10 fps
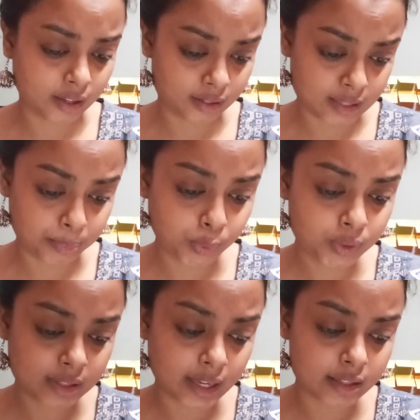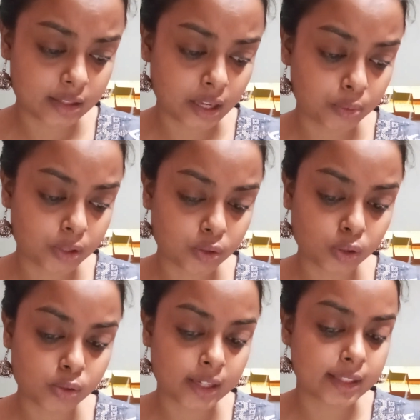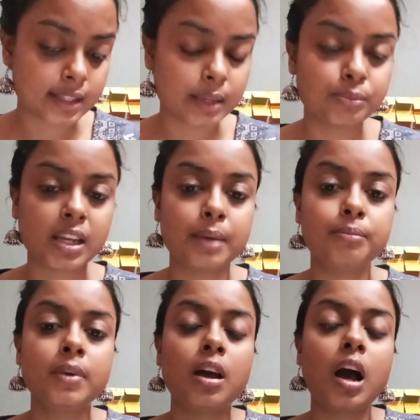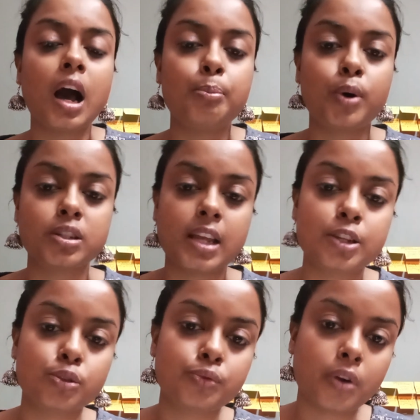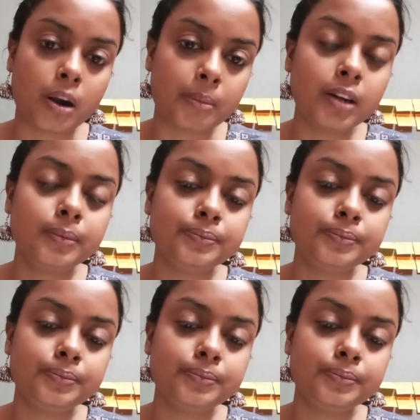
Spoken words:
suppose that there was also at the same time a potato farmer